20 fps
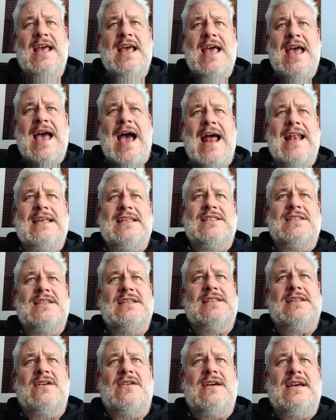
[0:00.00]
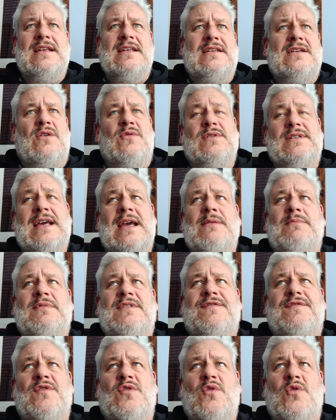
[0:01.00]
in, and it's designed or is
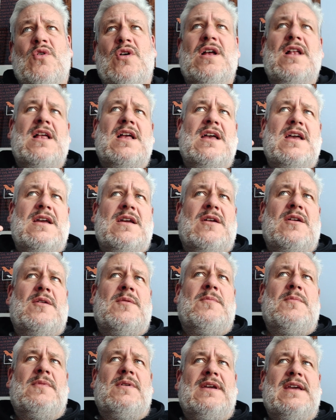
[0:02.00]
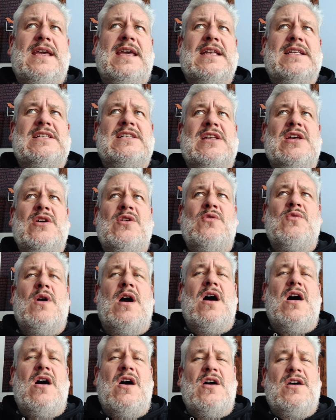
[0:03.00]
aimed for kids
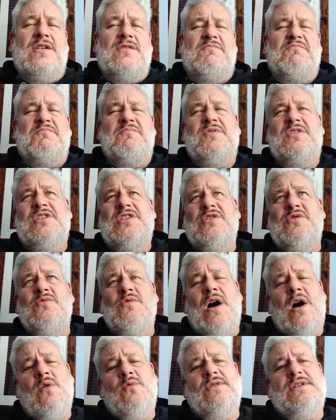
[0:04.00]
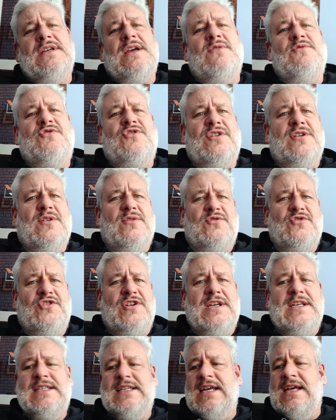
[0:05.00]
who are too old to go
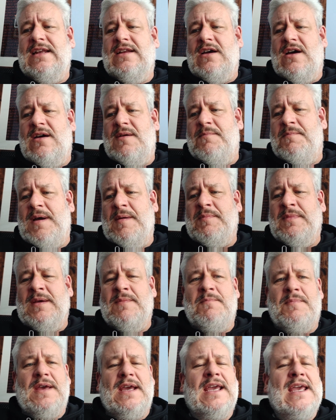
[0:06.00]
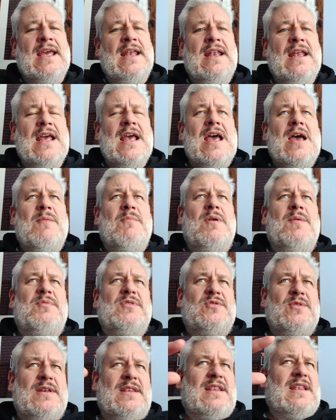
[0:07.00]
trick-or-treating, pumpkin picking,
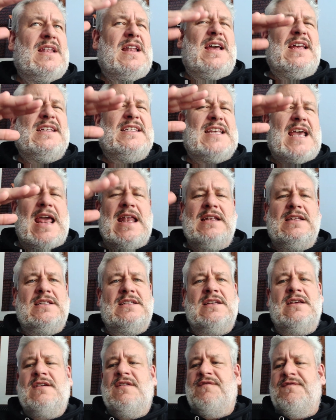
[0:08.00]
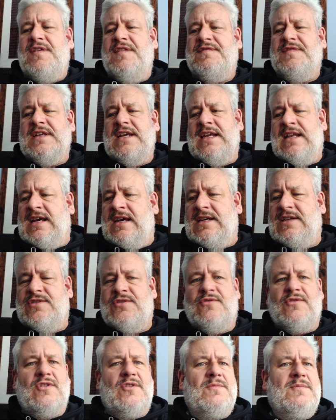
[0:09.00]
but between the like 10 to 15
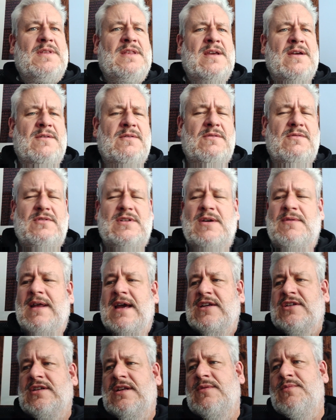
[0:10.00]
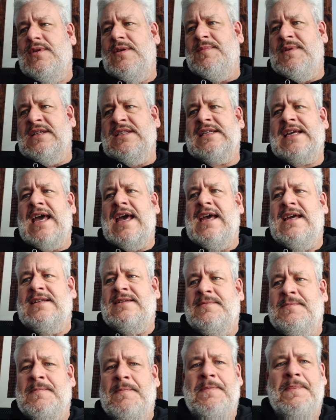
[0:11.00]
age group, who don't actually want to be
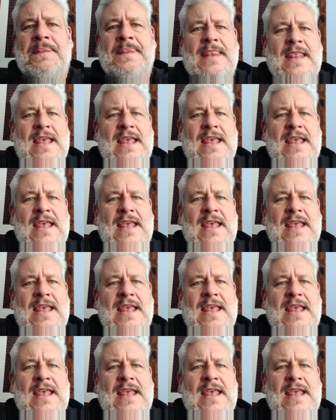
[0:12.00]
scared.